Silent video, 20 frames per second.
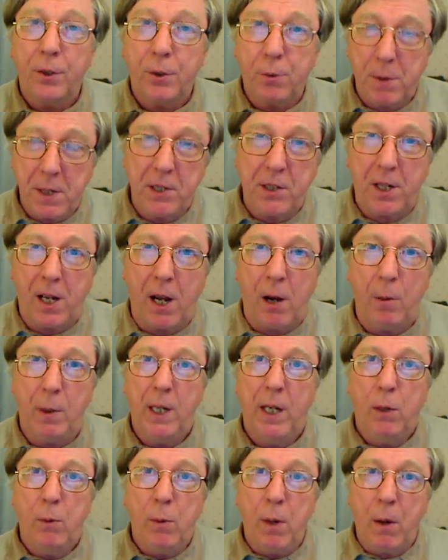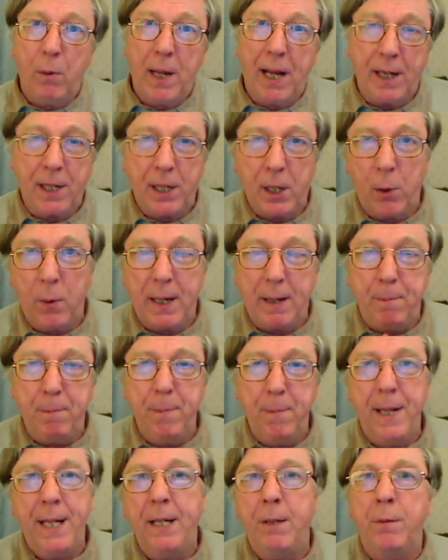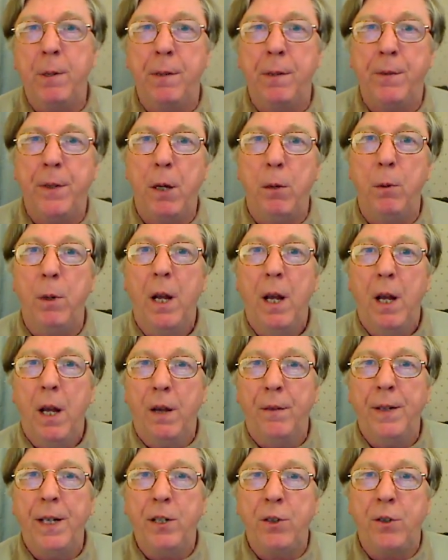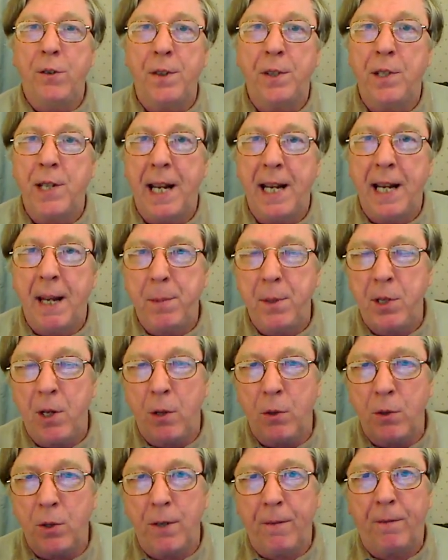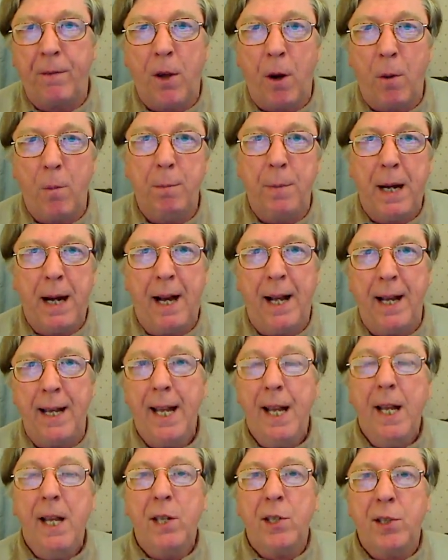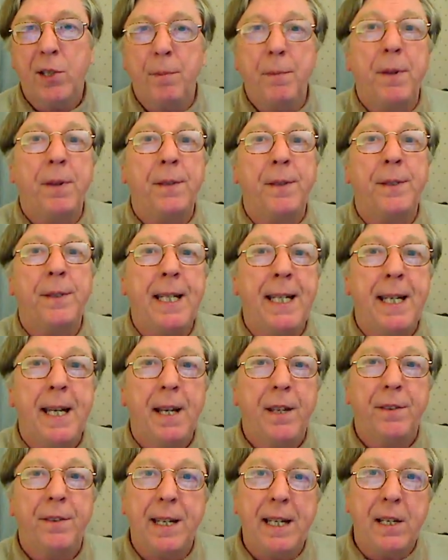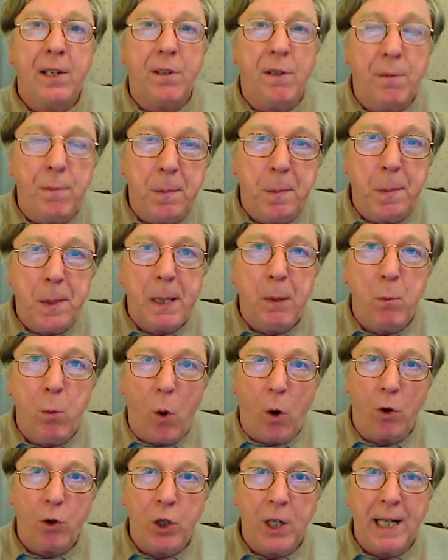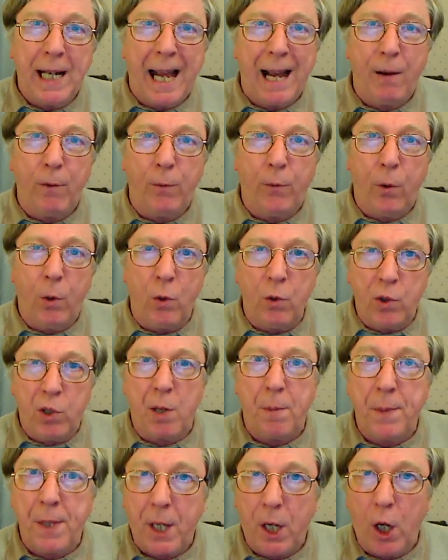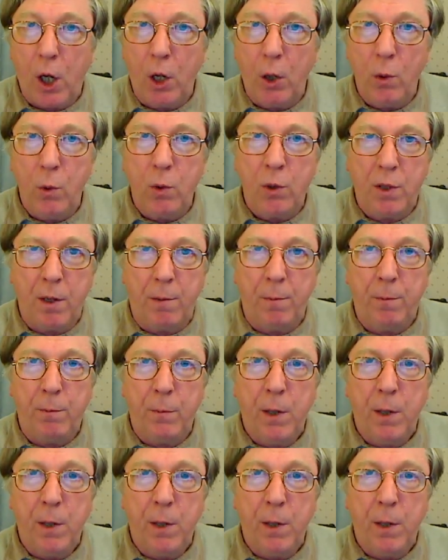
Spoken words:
3 to Go, where we had a quick mini review of each of the 10 episodes that have gone by, some of the things that we've been watching out for, and some of the clues